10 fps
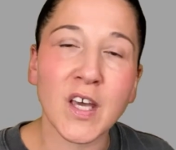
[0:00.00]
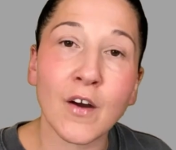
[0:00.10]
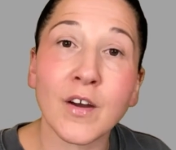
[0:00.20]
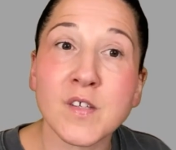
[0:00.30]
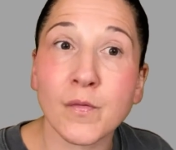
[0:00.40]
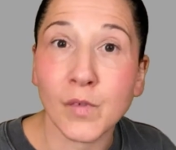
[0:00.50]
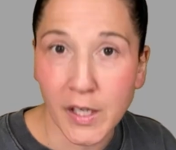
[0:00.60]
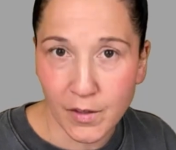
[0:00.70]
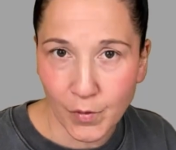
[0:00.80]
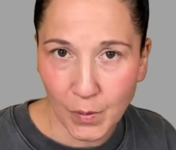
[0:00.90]
areas of
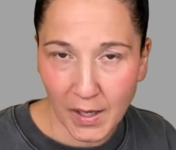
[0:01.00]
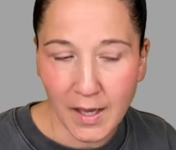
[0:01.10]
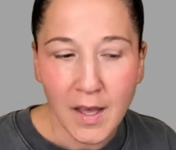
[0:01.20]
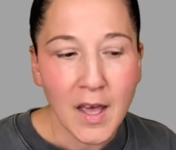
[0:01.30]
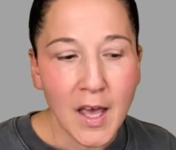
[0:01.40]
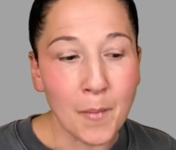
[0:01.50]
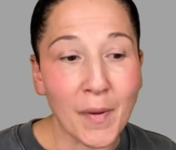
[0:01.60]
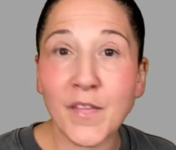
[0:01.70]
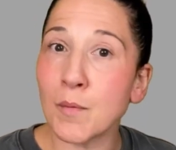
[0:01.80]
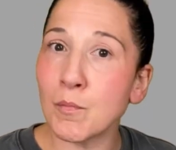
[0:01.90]
life, okay? And
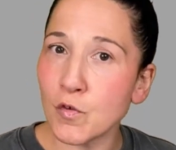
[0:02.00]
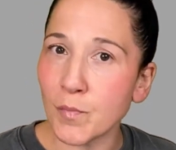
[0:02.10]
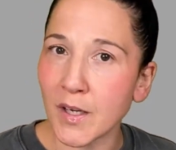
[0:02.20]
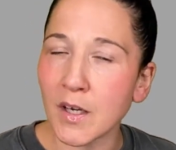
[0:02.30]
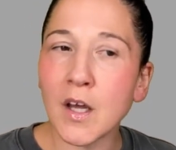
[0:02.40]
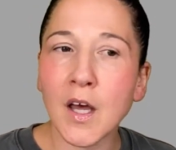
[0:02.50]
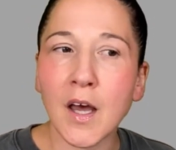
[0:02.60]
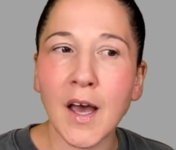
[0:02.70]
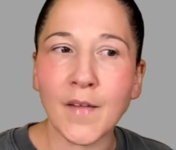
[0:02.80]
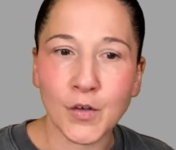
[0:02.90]
by their movement
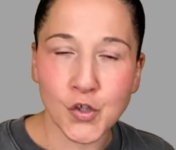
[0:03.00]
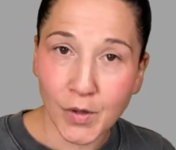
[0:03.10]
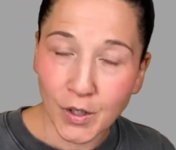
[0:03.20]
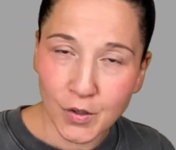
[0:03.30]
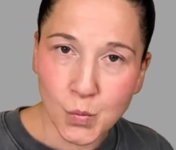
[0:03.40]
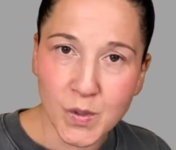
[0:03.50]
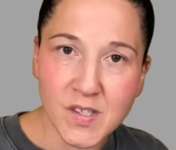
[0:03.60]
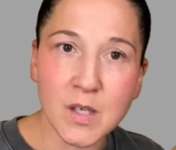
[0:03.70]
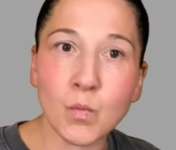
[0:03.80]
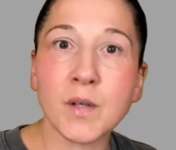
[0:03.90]
and their triggers, we
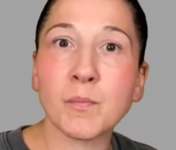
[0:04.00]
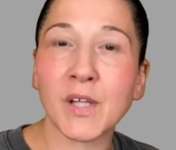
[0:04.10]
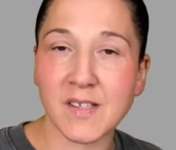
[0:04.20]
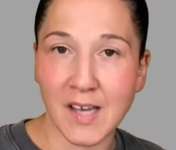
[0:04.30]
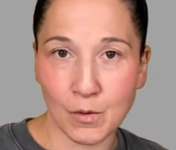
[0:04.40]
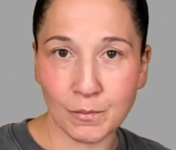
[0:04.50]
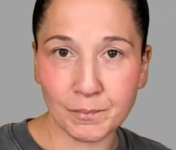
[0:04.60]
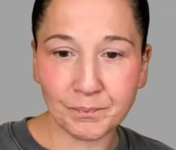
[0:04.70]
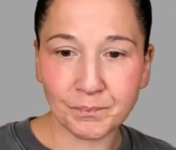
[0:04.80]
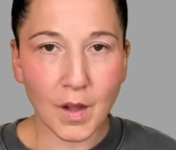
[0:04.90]
see what plays out.
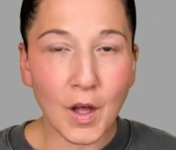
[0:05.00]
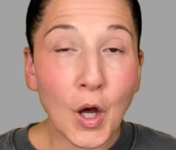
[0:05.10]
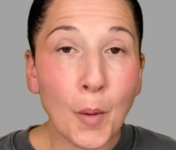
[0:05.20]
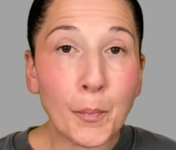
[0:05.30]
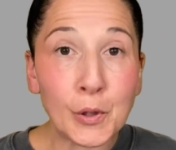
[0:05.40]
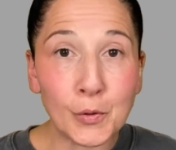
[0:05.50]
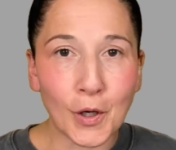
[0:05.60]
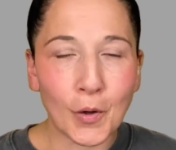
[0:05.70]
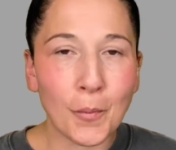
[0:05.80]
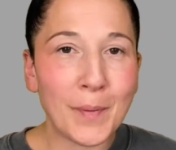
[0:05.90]

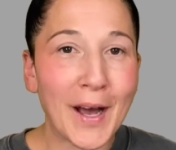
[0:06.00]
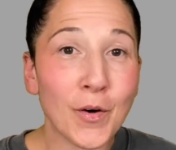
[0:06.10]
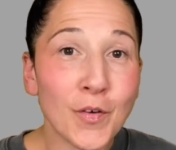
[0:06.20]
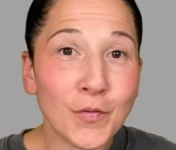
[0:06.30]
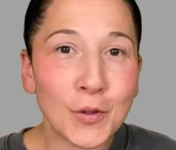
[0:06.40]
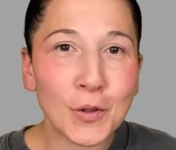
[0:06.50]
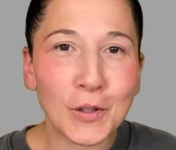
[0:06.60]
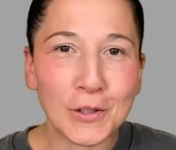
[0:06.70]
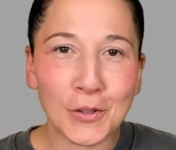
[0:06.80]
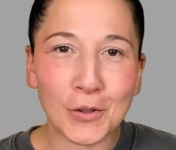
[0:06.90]
Pluto, powerful
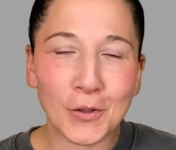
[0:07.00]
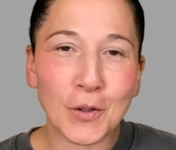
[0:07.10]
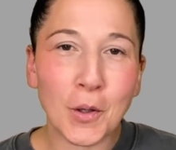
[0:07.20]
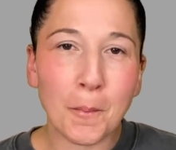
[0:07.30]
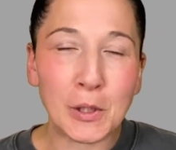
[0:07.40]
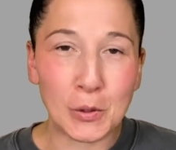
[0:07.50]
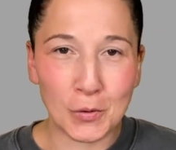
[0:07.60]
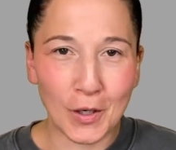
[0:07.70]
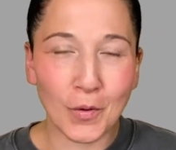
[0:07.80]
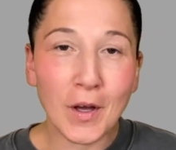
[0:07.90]
little
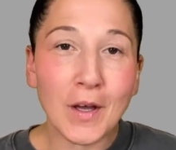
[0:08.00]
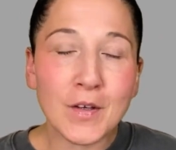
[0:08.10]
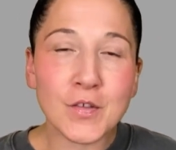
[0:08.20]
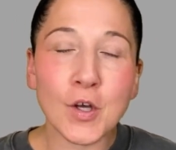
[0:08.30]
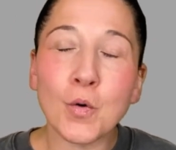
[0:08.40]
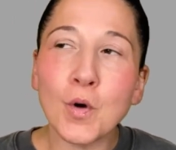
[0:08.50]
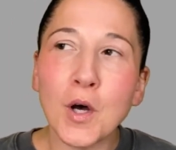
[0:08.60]
Pluto. So,